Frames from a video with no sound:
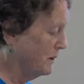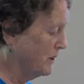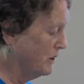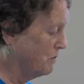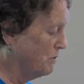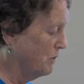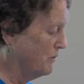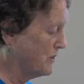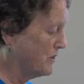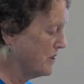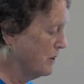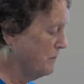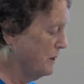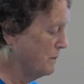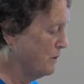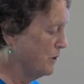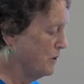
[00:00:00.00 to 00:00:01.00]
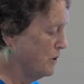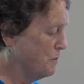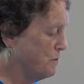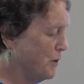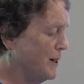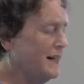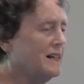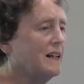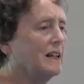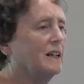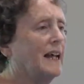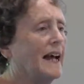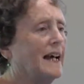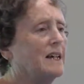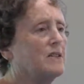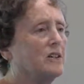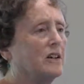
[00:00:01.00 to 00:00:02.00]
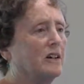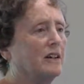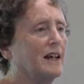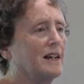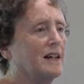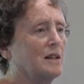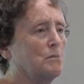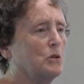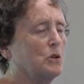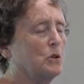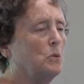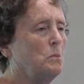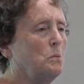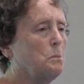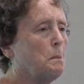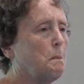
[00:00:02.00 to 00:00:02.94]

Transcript: little Rufous hummingbirds, breed in Alaska, a lot of them do,